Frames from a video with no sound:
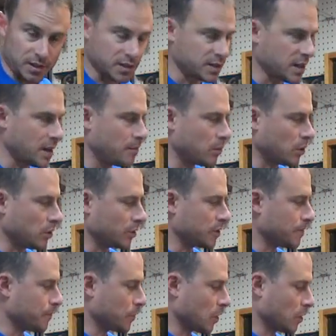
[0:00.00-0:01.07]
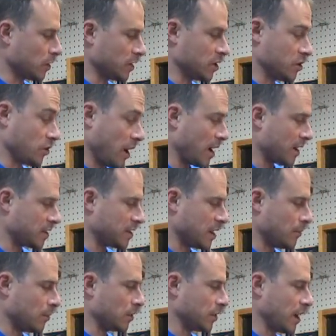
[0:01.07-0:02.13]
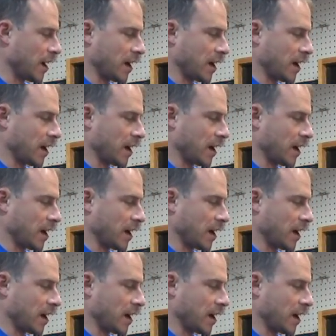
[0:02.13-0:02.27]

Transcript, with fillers: assembled, or at least dry assembled,